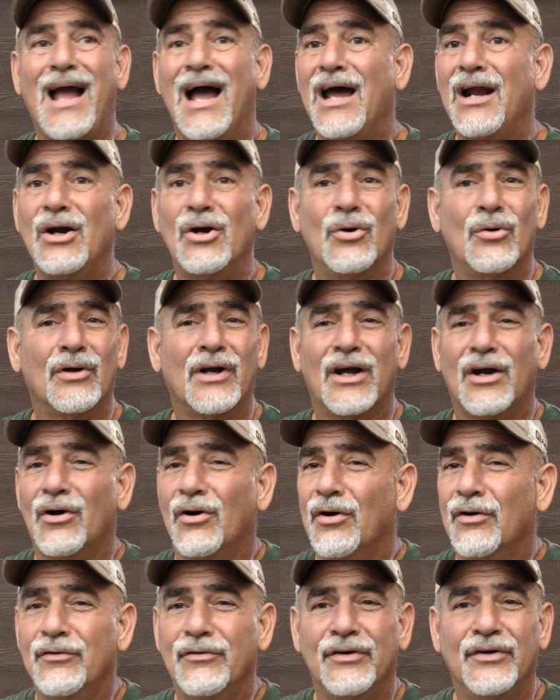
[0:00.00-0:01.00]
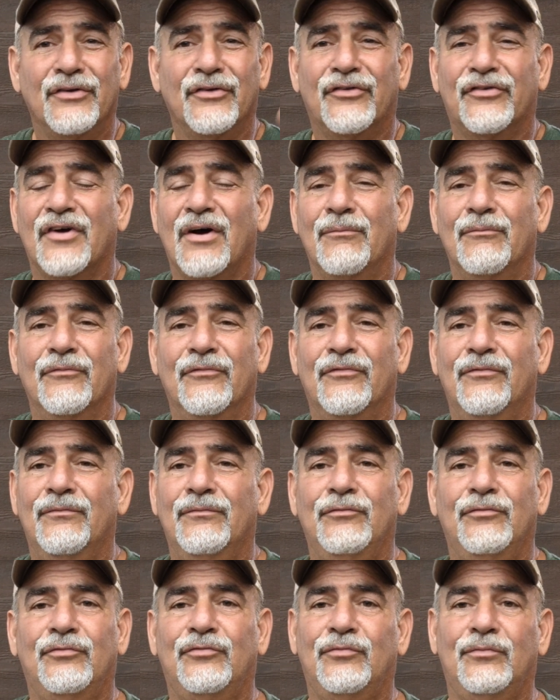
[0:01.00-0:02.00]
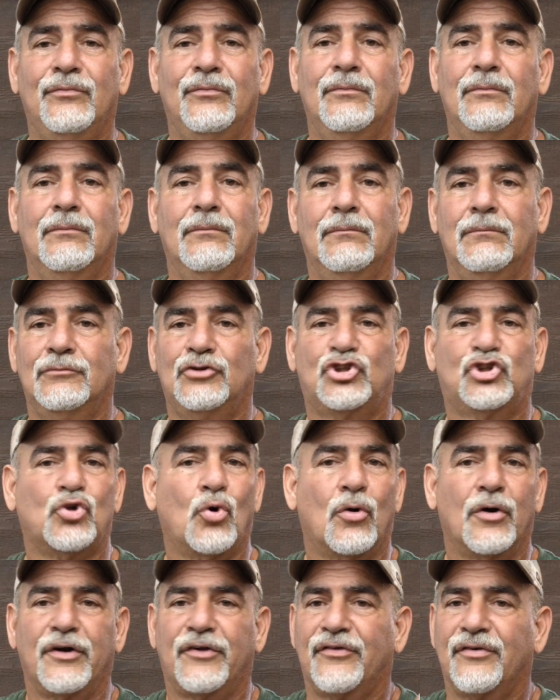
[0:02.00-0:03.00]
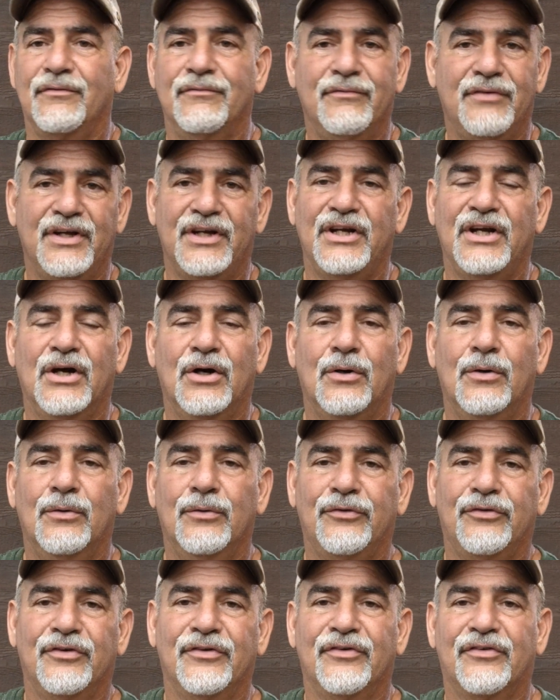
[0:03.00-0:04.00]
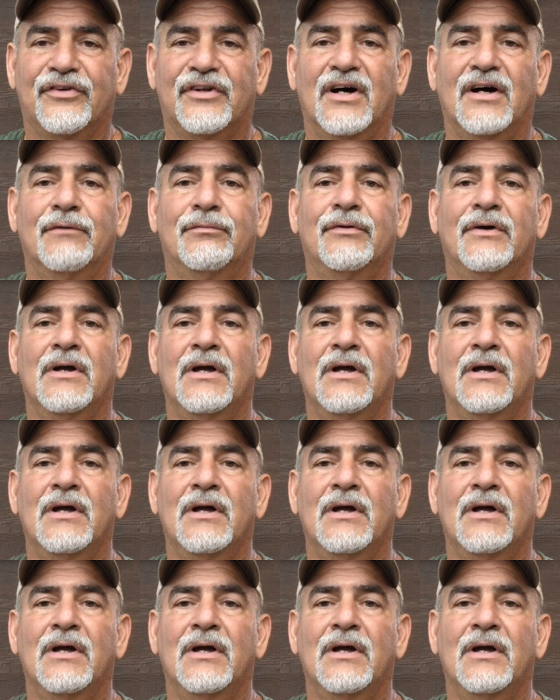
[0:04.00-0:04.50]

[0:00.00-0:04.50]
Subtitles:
I don't know, I got 100 and something shorts and videos and stuff.